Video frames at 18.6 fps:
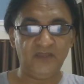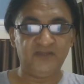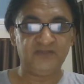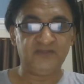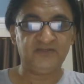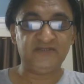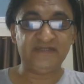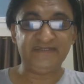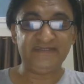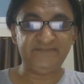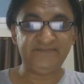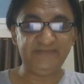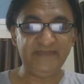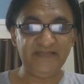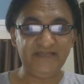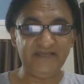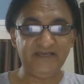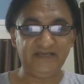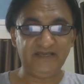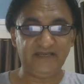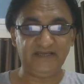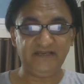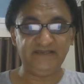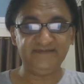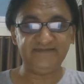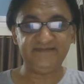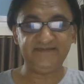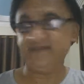So the speaking
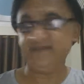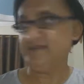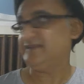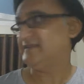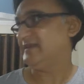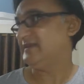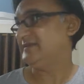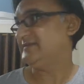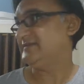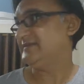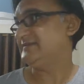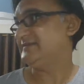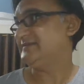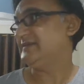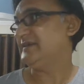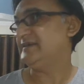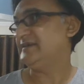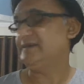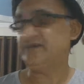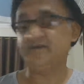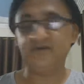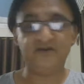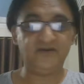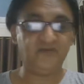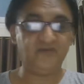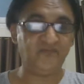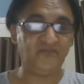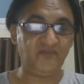and listening, that is the standard
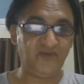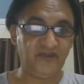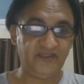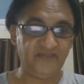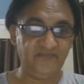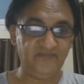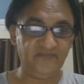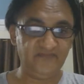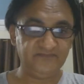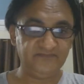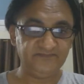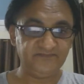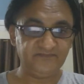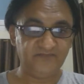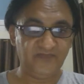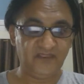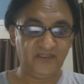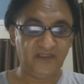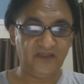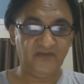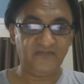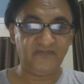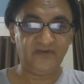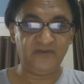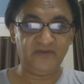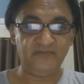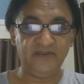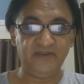of 5
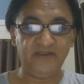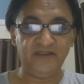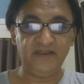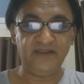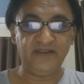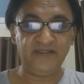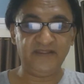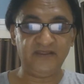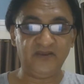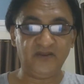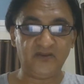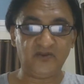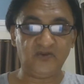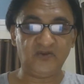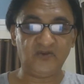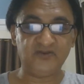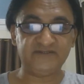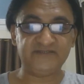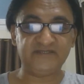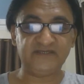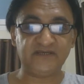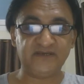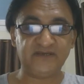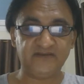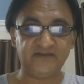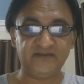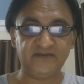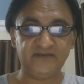from learning across the
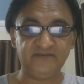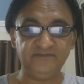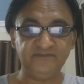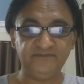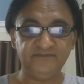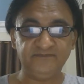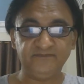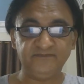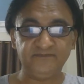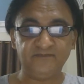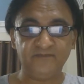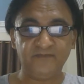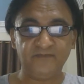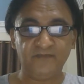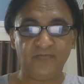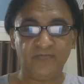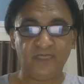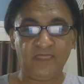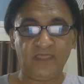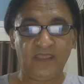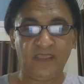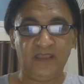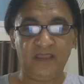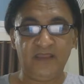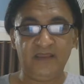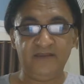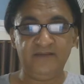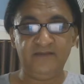curriculum.
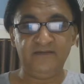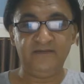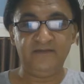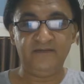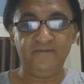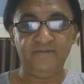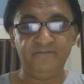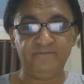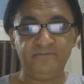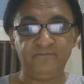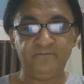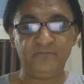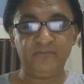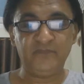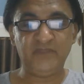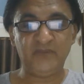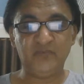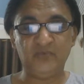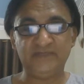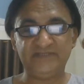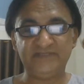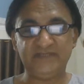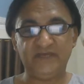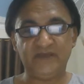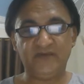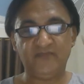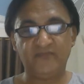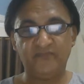And there was
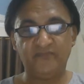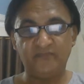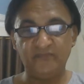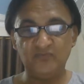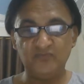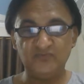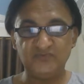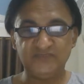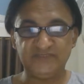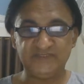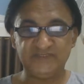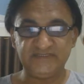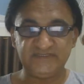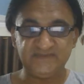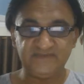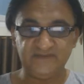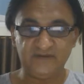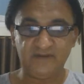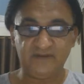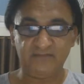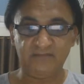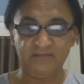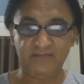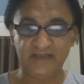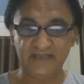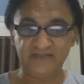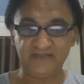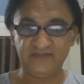a few questions from
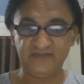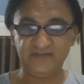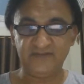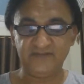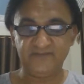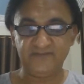math,